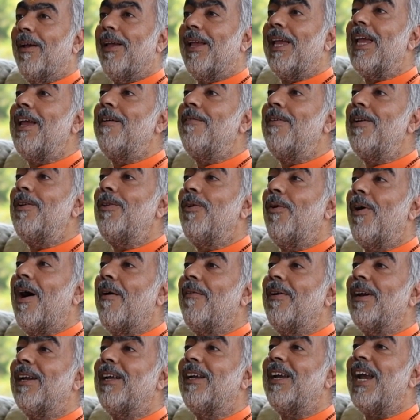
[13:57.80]
even though
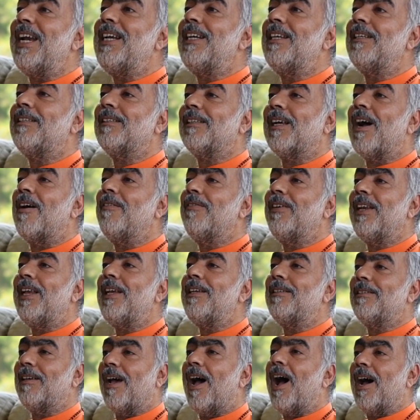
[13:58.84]
our great
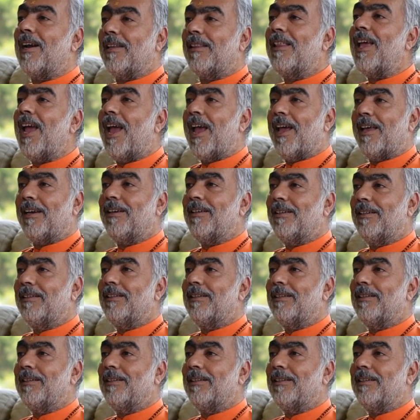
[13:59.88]
discoveries are there